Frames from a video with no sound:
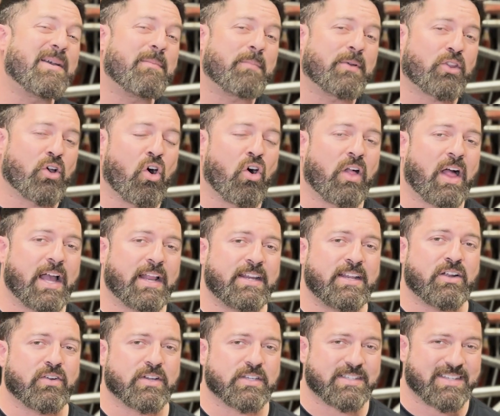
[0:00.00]
But the whole
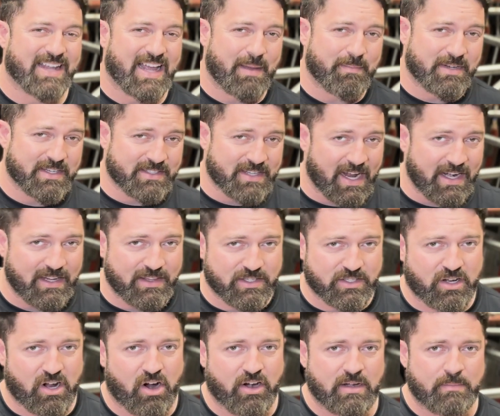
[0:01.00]
idea is I'm designing this
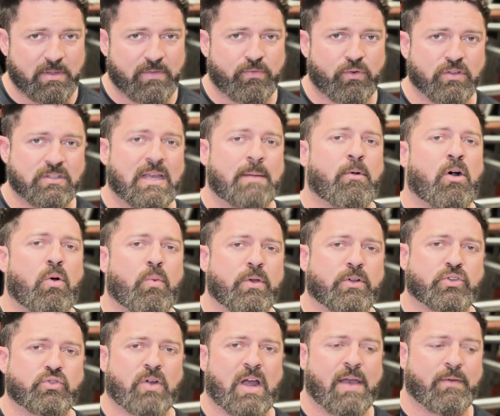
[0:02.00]
car to be full-time
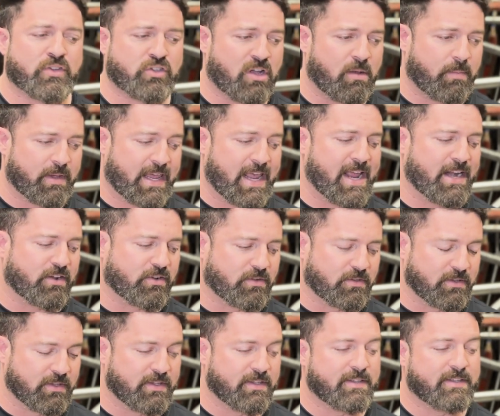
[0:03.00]
all-wheel drive. It's all
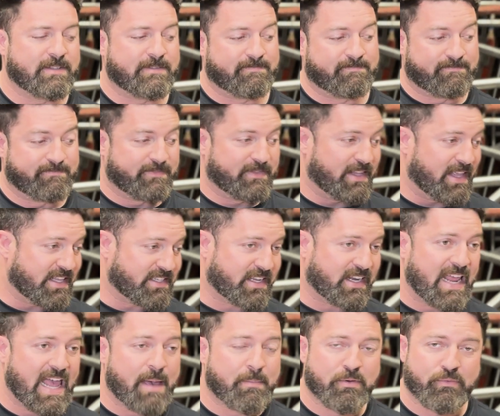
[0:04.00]
mechanical. It's
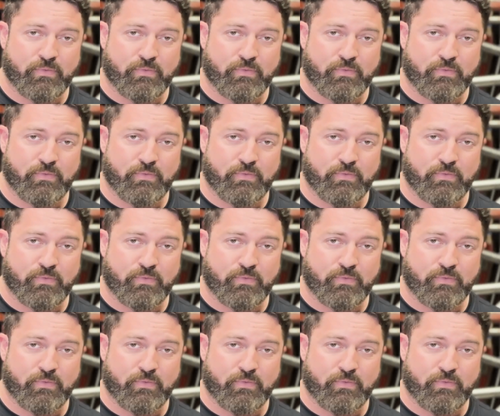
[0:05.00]
gonna ebb and